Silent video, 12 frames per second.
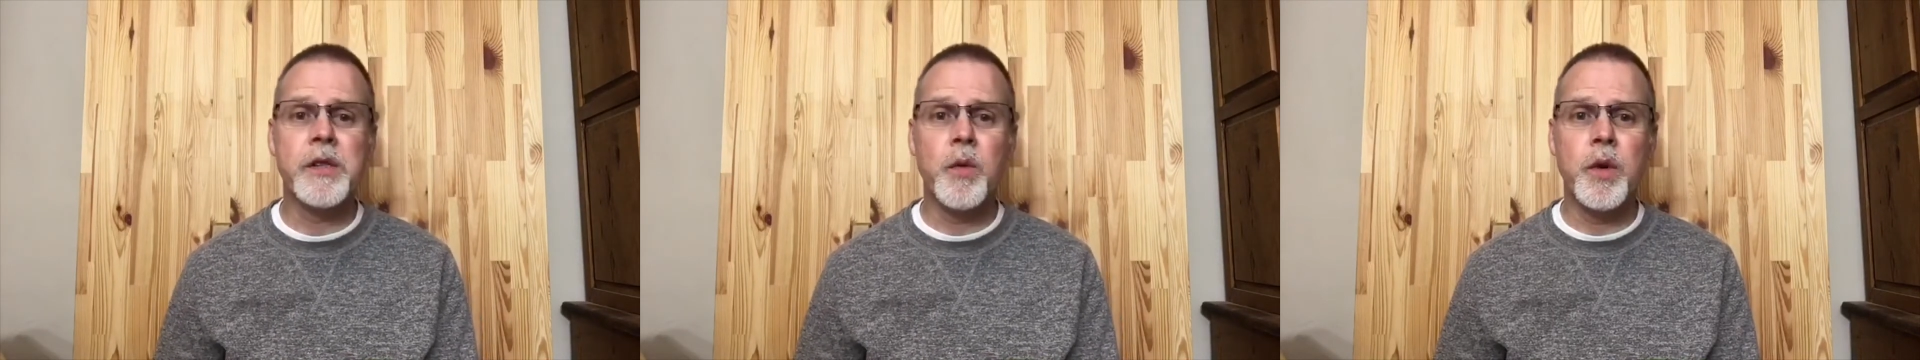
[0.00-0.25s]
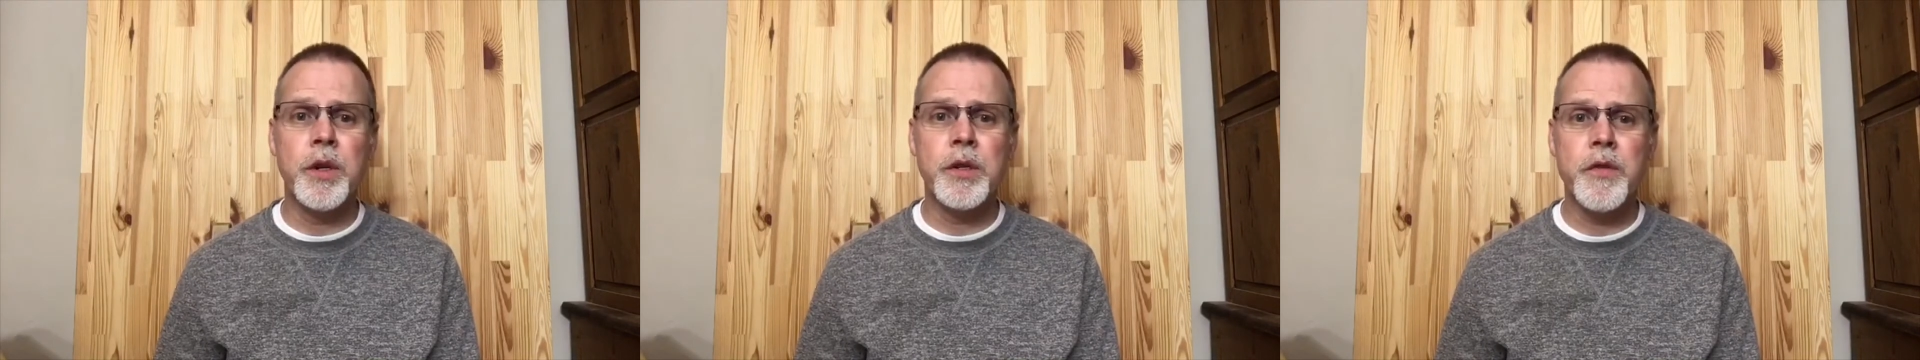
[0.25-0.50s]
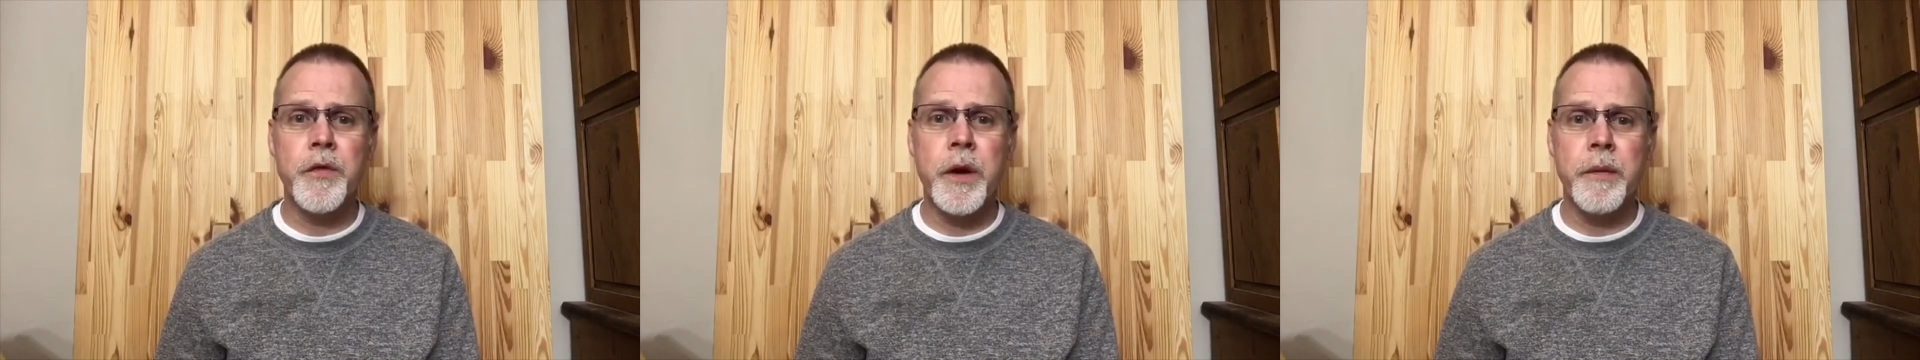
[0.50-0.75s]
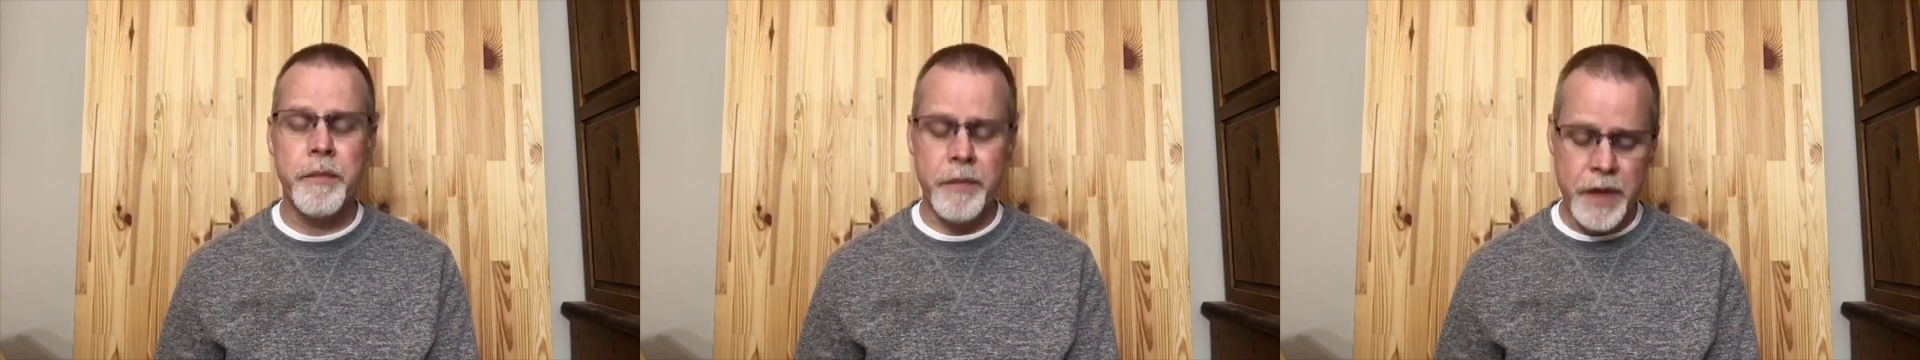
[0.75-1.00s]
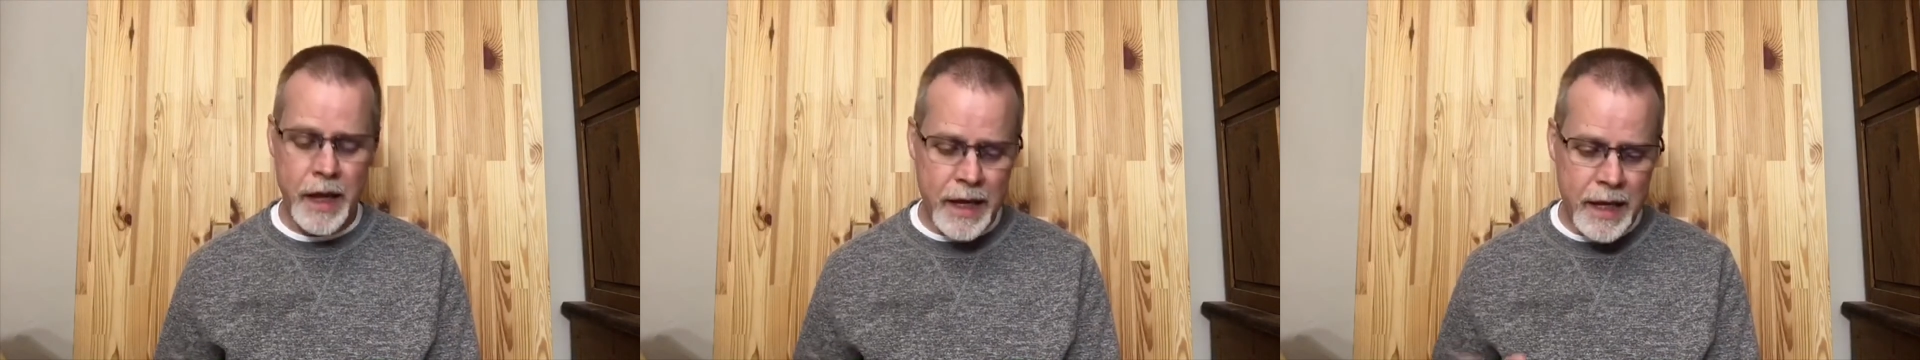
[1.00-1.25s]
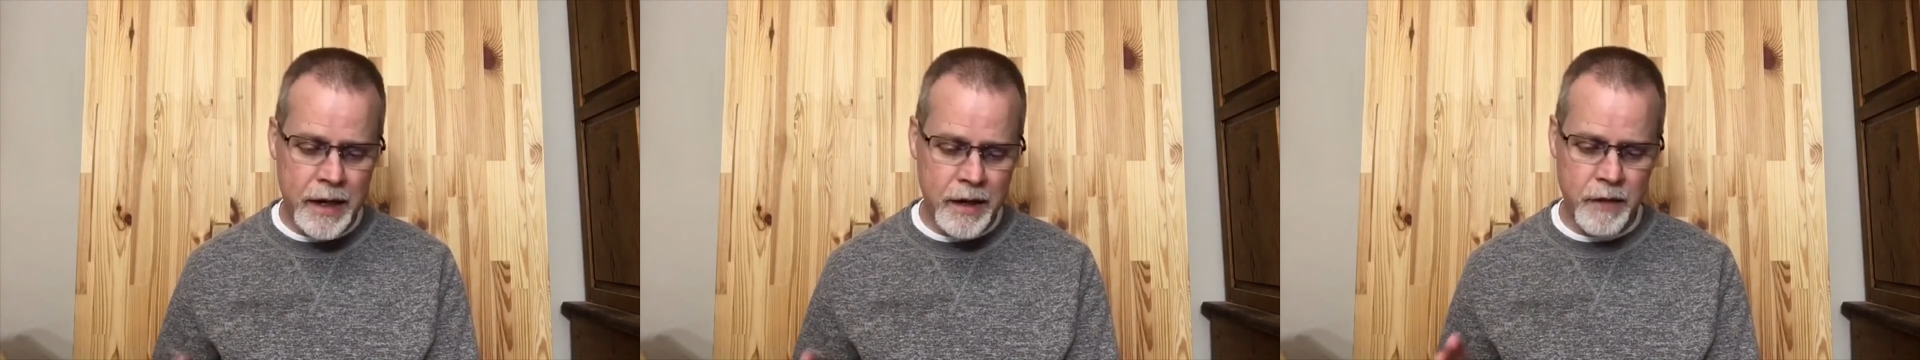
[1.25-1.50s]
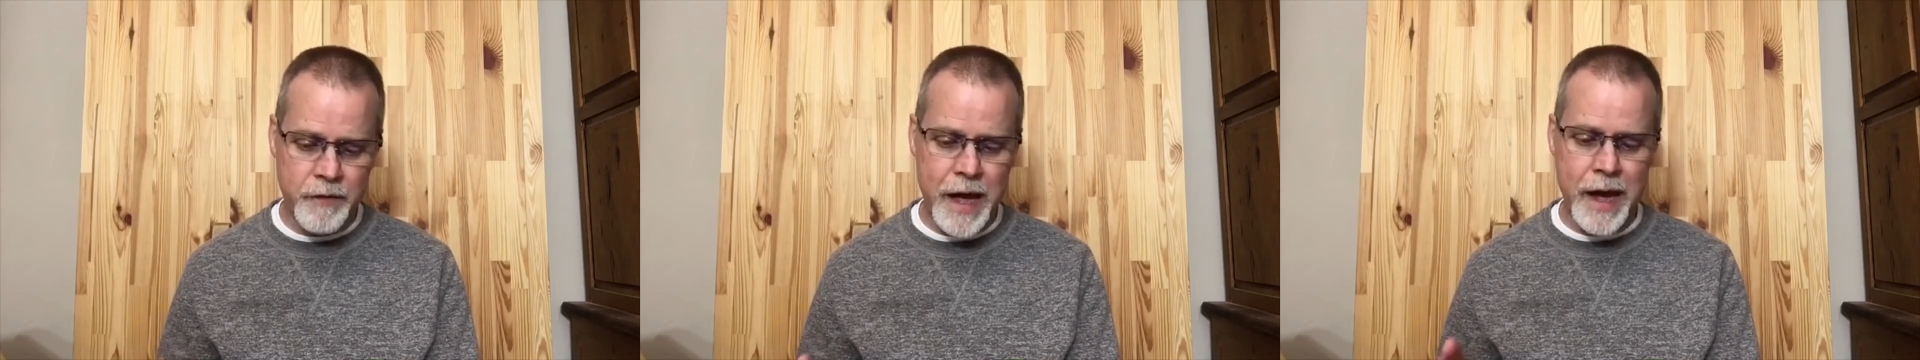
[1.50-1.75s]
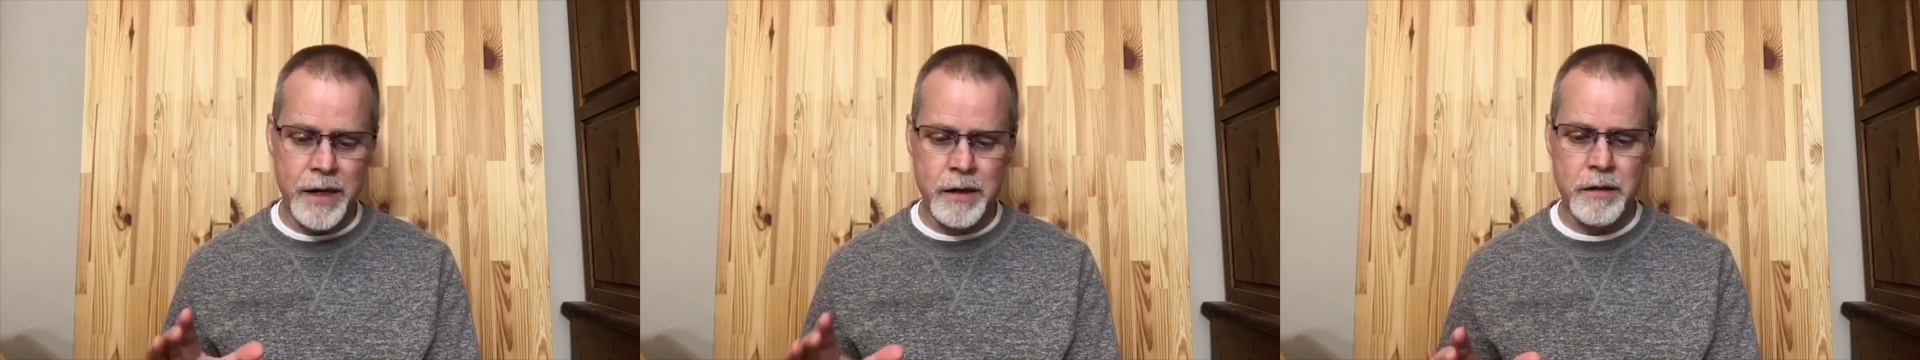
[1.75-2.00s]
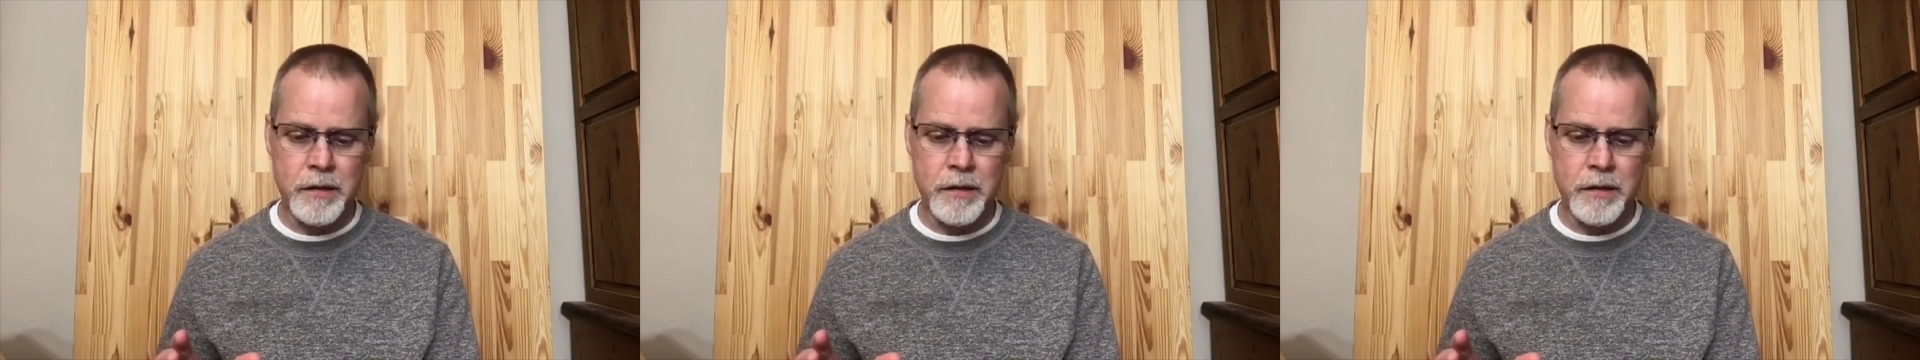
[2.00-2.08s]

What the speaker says: words from the end of that